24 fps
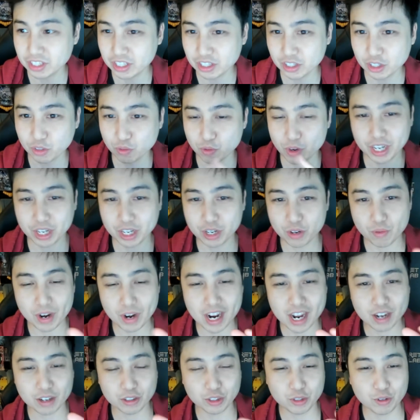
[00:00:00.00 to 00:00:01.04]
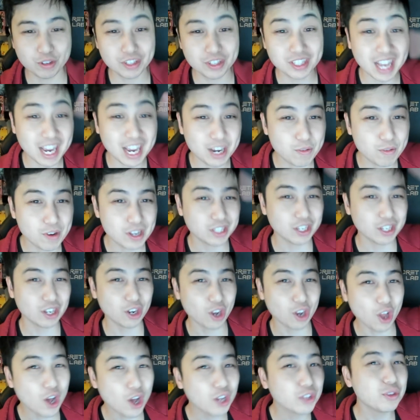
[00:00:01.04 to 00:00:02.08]
you know, running around, doing side quests
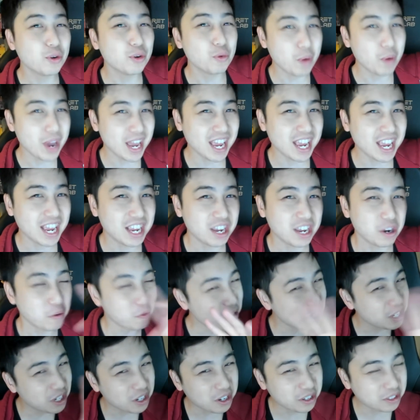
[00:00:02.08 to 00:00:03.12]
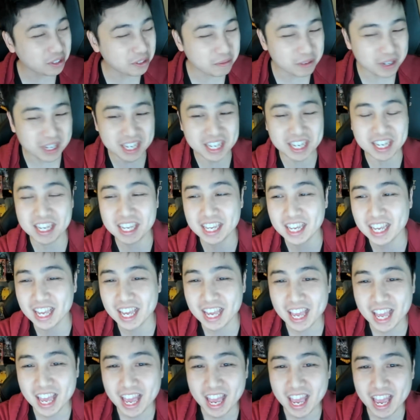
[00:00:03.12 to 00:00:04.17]
along the way, only along the way,
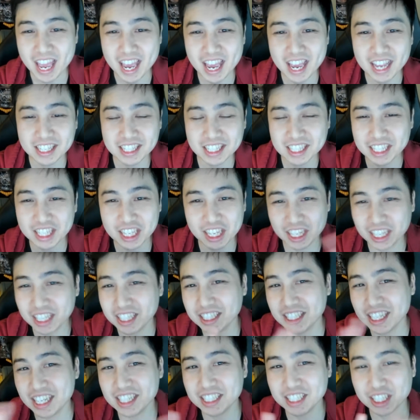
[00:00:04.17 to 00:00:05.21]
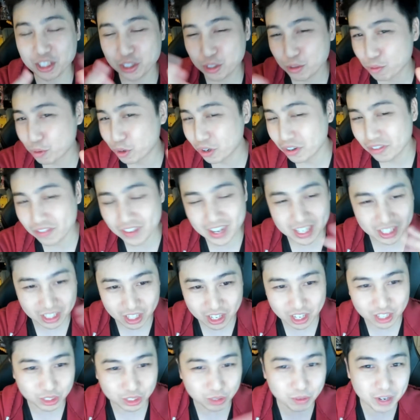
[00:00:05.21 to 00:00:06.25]
and just killing things and do war events
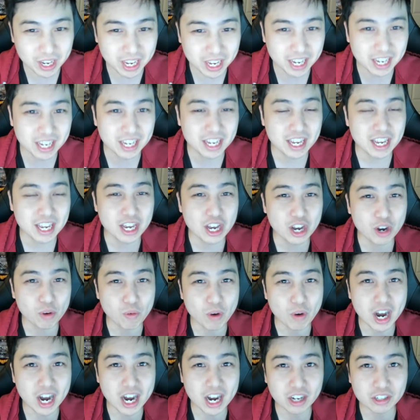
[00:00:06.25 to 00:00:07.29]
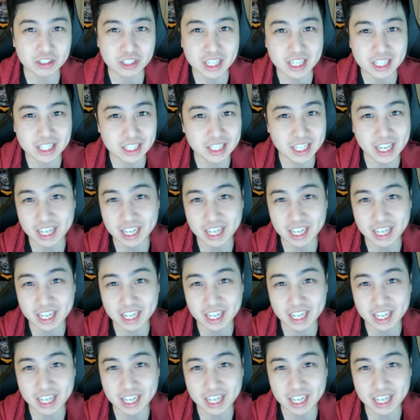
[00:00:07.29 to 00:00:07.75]
along the way while just